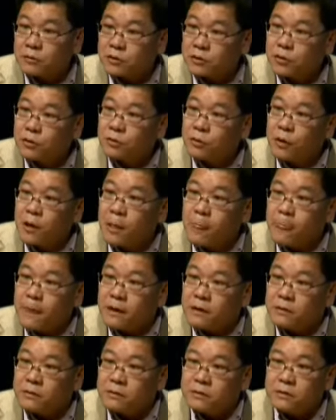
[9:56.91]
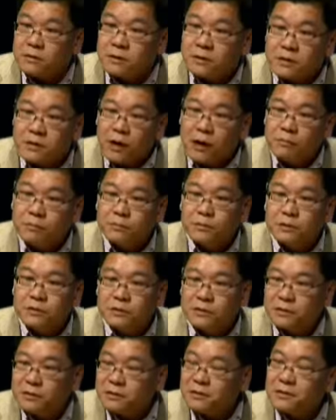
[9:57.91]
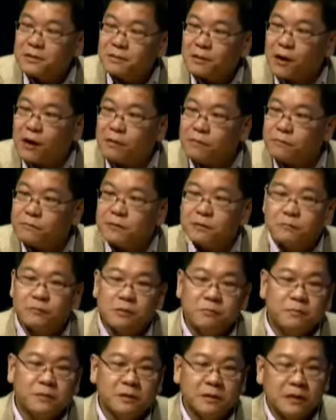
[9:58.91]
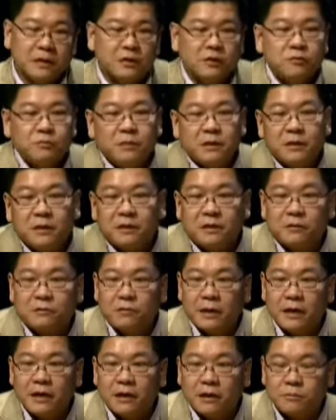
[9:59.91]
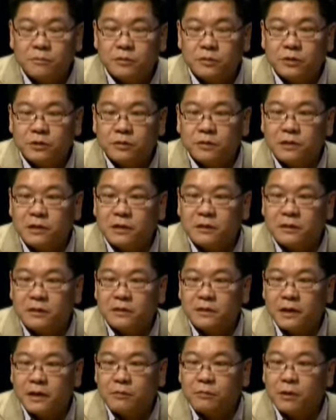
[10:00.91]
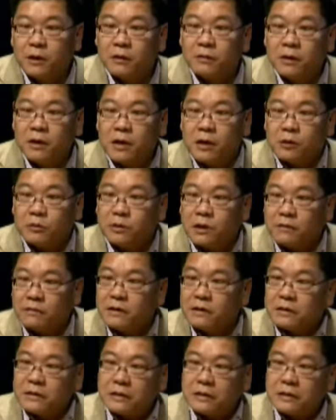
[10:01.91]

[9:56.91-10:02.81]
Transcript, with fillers: So this, op- this conference represents to me a great opportunity to say, well, we have these